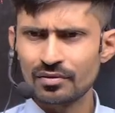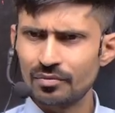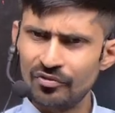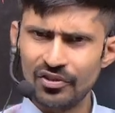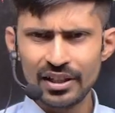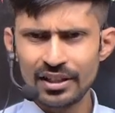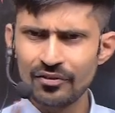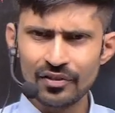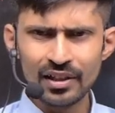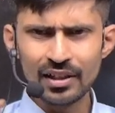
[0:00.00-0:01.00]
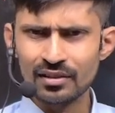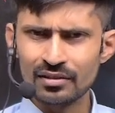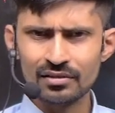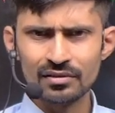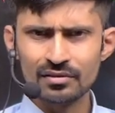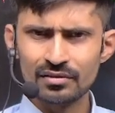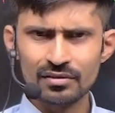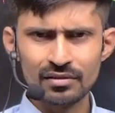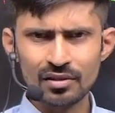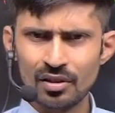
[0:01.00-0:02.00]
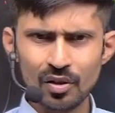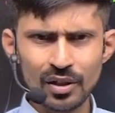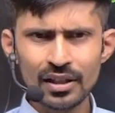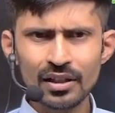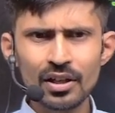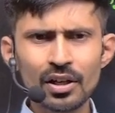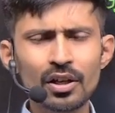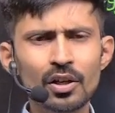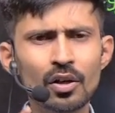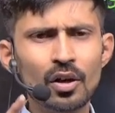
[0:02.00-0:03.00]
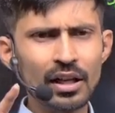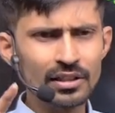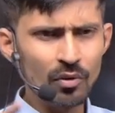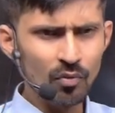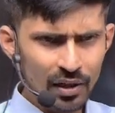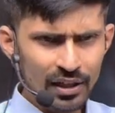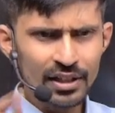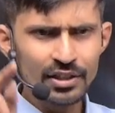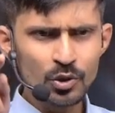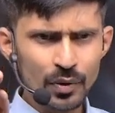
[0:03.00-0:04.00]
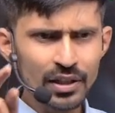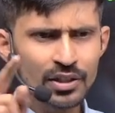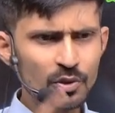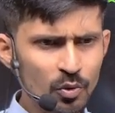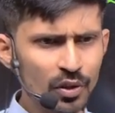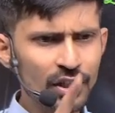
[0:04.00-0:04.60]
Very different. Okay? Acha, 1 raised to x, 2 raised